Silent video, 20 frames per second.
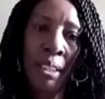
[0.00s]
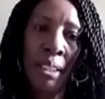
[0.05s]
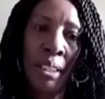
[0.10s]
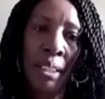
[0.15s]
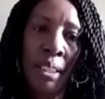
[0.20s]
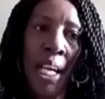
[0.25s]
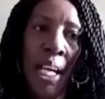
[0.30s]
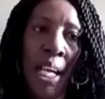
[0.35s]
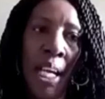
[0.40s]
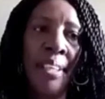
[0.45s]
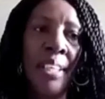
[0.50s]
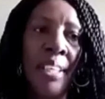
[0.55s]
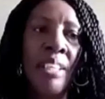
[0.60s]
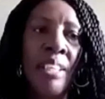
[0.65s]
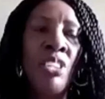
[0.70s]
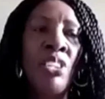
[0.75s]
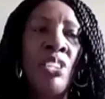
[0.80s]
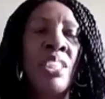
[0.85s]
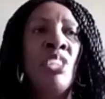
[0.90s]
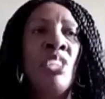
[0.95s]
And then you
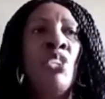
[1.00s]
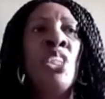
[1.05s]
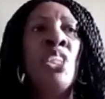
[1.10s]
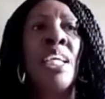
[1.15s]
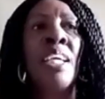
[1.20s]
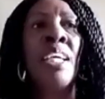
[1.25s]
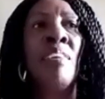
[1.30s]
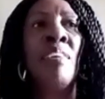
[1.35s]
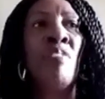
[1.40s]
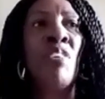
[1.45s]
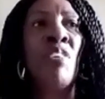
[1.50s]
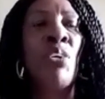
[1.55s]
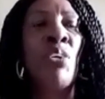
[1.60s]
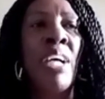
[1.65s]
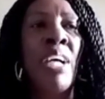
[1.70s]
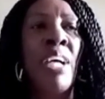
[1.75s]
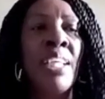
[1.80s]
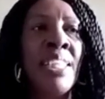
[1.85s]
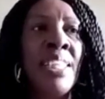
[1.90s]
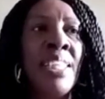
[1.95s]
see, you take it for
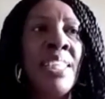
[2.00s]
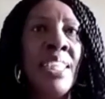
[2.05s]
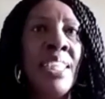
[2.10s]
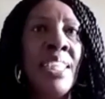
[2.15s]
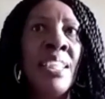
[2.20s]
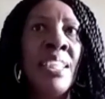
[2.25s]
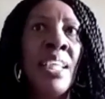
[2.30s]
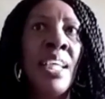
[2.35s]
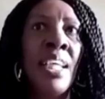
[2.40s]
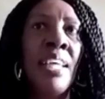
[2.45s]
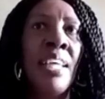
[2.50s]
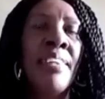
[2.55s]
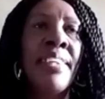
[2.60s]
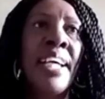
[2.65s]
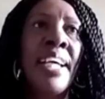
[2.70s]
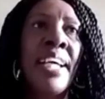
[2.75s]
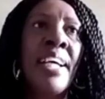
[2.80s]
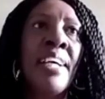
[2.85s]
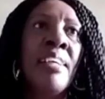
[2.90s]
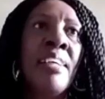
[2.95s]
granted
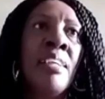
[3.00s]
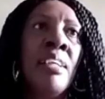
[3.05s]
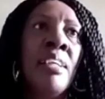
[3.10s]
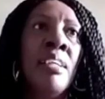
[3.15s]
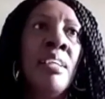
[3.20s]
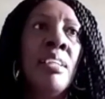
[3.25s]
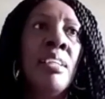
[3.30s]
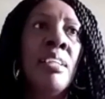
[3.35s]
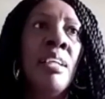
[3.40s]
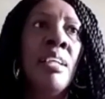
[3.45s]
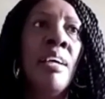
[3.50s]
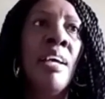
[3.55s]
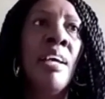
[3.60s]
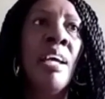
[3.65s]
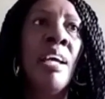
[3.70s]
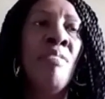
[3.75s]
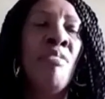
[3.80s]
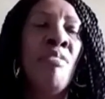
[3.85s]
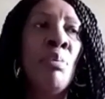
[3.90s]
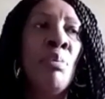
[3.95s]
that
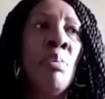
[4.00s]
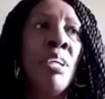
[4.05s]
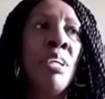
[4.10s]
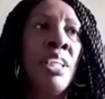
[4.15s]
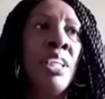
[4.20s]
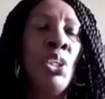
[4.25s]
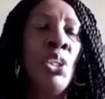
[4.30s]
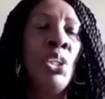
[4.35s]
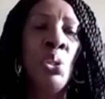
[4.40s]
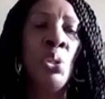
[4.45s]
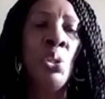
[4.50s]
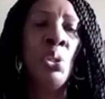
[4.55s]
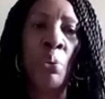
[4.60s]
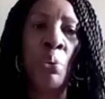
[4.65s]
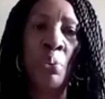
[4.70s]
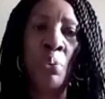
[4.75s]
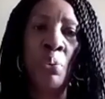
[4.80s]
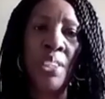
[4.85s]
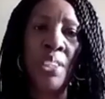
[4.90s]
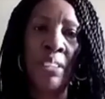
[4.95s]
everybody
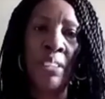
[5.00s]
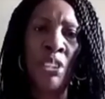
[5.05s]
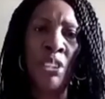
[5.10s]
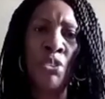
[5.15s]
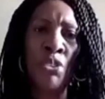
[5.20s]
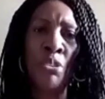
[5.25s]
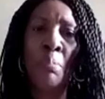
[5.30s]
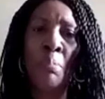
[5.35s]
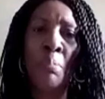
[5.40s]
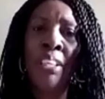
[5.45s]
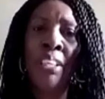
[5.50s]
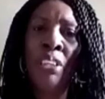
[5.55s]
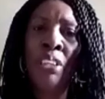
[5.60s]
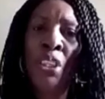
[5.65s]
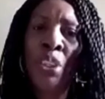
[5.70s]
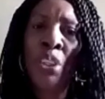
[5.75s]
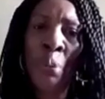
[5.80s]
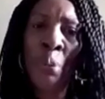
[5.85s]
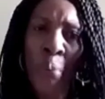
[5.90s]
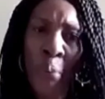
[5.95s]
knows their history, but they're
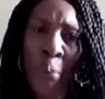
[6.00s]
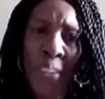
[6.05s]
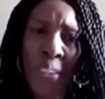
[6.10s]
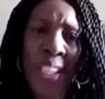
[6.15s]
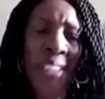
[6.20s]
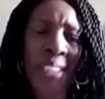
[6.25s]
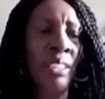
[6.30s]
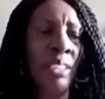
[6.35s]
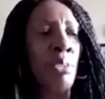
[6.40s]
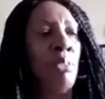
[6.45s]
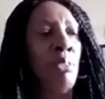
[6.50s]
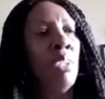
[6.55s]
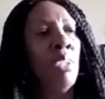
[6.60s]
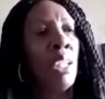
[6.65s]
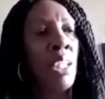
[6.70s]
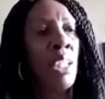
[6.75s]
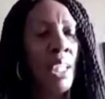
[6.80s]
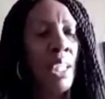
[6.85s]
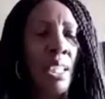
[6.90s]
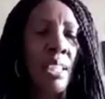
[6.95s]
not taught that. They're taught the
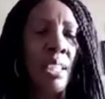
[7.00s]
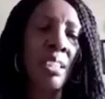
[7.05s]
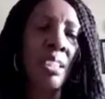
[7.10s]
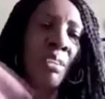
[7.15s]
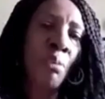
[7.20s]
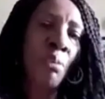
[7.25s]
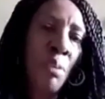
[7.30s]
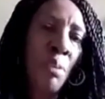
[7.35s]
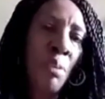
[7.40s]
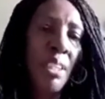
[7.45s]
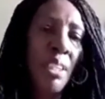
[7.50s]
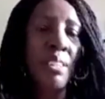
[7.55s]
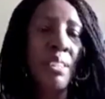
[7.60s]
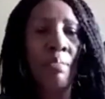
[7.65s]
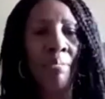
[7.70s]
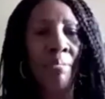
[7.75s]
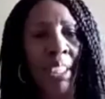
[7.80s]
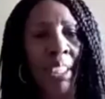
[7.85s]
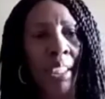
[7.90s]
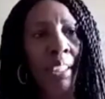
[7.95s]
kings and queens
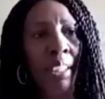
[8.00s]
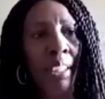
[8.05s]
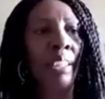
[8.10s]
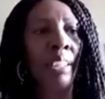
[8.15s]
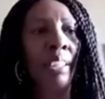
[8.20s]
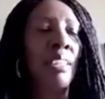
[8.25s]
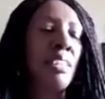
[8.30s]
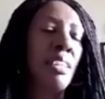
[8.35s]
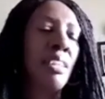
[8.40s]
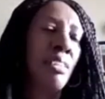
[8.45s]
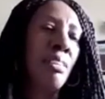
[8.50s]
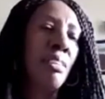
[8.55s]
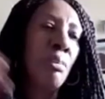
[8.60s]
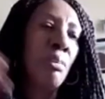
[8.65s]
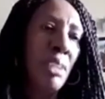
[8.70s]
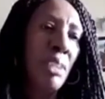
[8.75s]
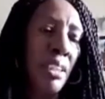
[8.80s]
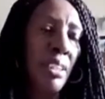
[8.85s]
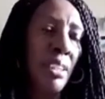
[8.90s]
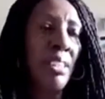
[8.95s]
of England and
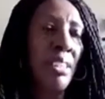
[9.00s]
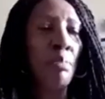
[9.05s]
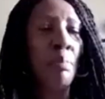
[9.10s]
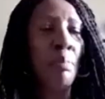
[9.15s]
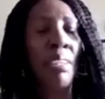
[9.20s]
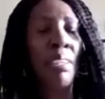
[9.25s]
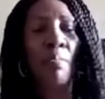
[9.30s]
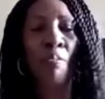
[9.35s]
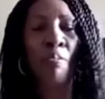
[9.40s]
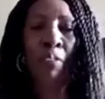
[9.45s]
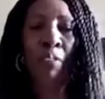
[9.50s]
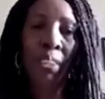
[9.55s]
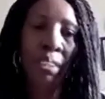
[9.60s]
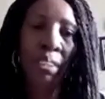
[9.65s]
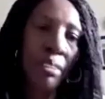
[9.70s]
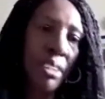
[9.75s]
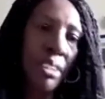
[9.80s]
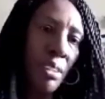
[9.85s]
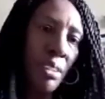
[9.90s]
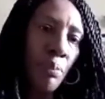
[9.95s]
Queen Elizabeth I
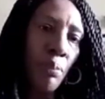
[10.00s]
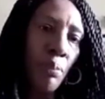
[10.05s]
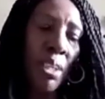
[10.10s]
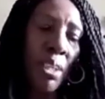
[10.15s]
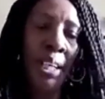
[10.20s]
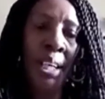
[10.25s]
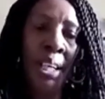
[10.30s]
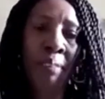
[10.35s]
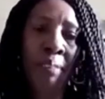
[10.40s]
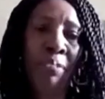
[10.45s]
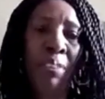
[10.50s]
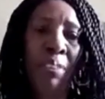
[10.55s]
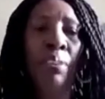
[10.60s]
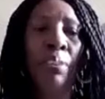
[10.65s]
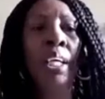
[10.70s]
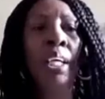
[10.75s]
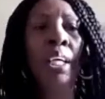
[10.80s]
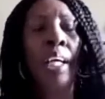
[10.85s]
and what have you.